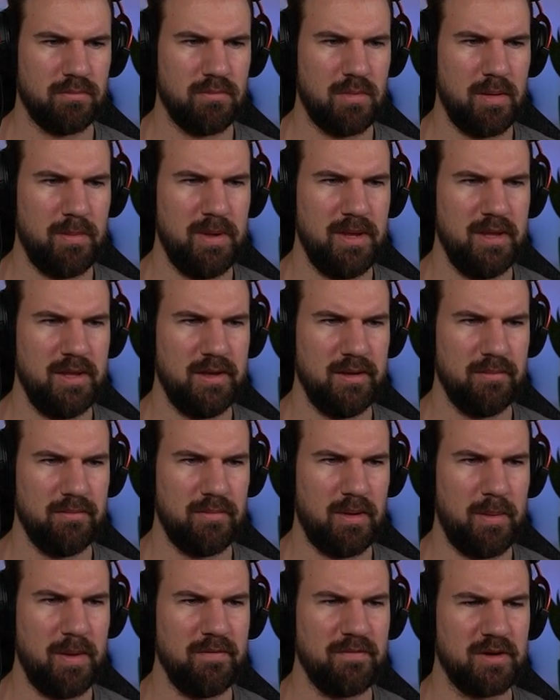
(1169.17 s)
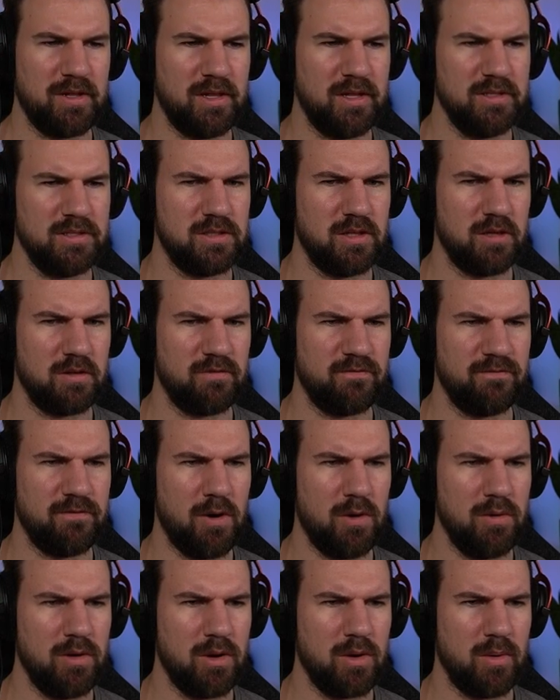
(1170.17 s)
Maybe, maybe I have to cleanse this
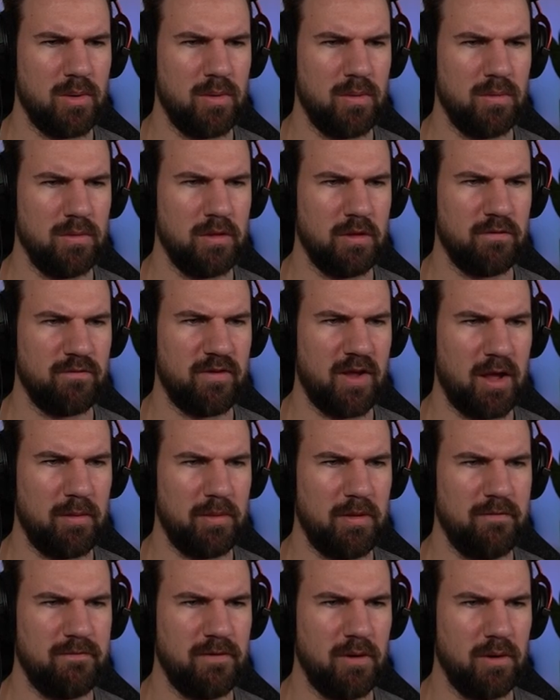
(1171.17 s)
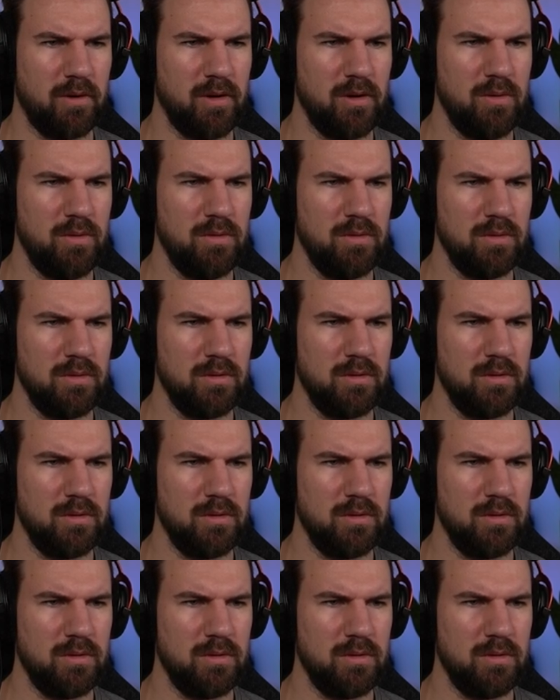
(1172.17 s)
photo, this family photo.